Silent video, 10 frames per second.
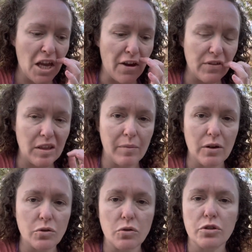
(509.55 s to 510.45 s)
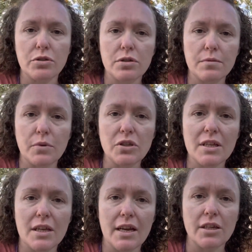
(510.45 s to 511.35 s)
having them outdoors most of
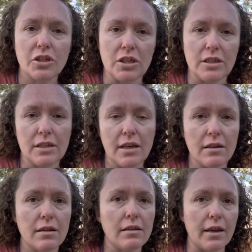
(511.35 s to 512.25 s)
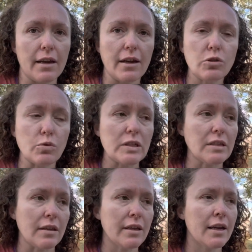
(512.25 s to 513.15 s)
the day is just to get like actual
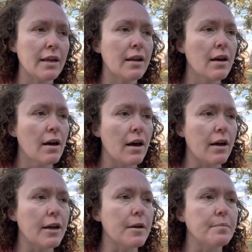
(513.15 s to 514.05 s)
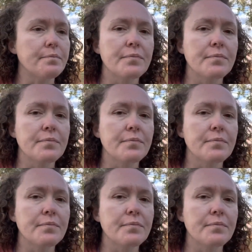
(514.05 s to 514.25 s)
sunlight. Um,